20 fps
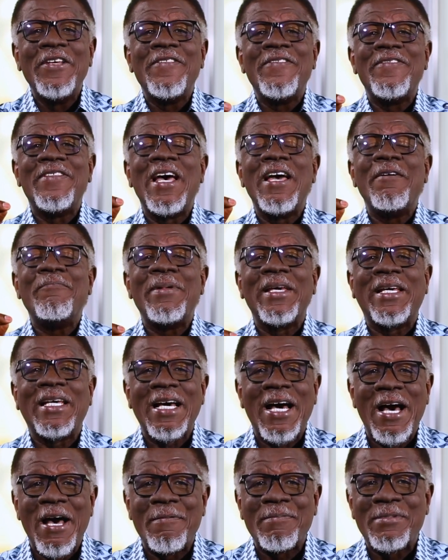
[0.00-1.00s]
then
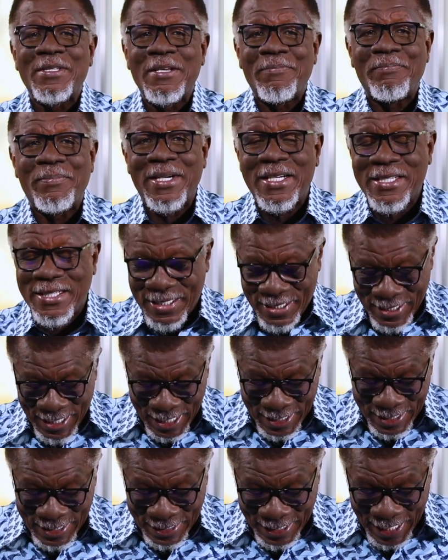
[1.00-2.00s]
becomes the person
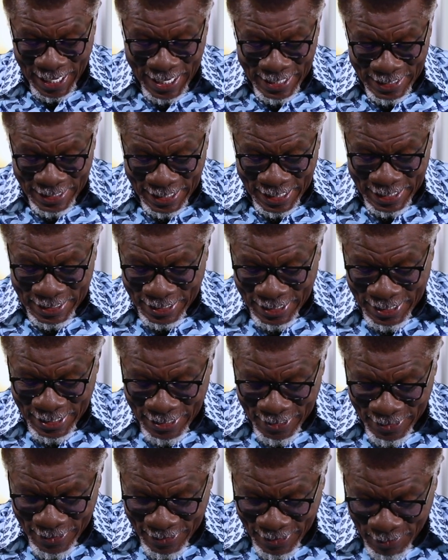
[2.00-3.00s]
that is hated
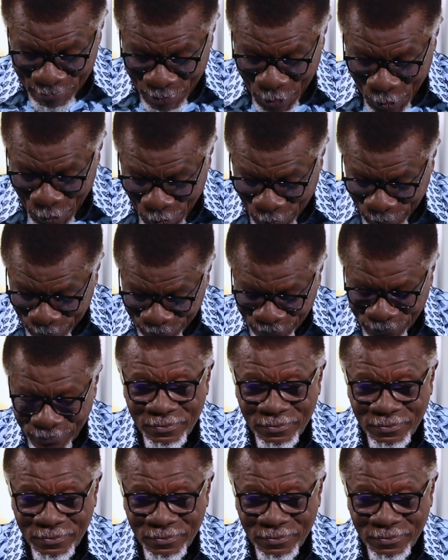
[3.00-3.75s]
the more.